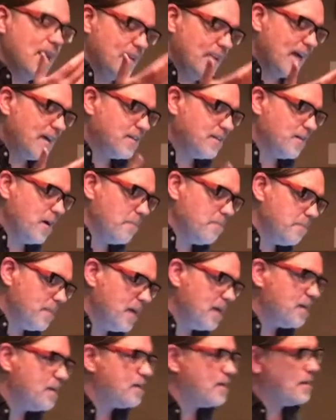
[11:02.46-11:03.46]
Next
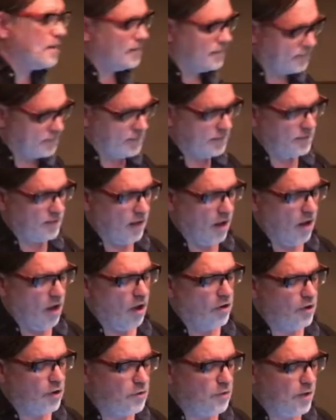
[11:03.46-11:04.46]
up is
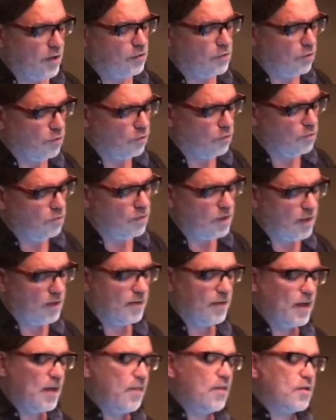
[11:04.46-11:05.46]
another interlude,
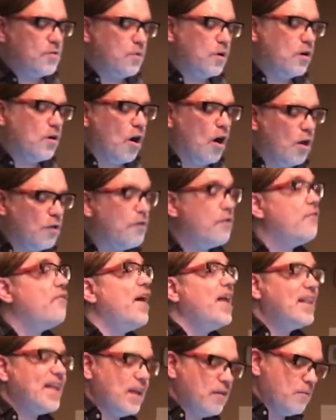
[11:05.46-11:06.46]
this one called The
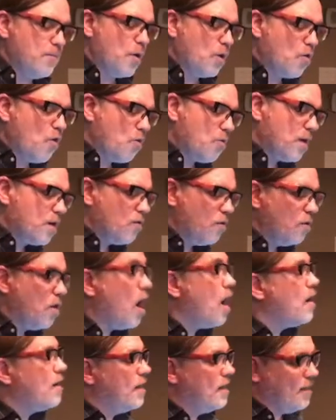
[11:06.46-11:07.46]
Phantasmagorical
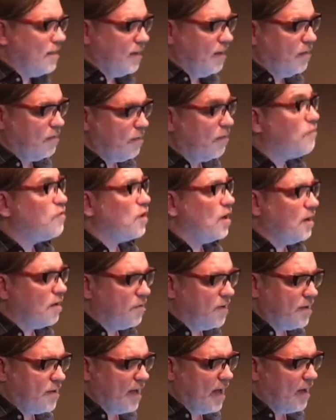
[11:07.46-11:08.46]
Odysseys of
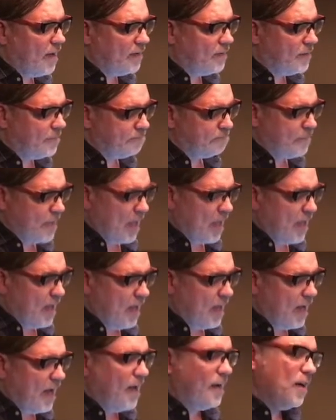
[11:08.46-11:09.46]
Scheherazade,
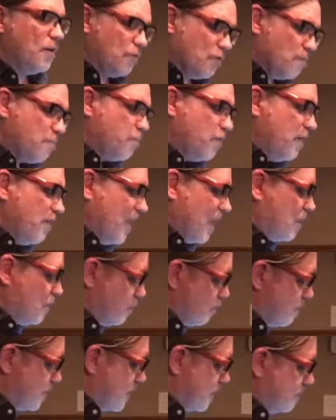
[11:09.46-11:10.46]
and here's a brief
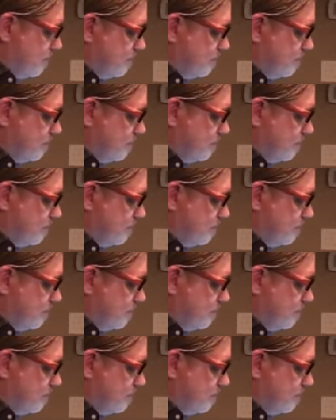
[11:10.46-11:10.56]
excerpt.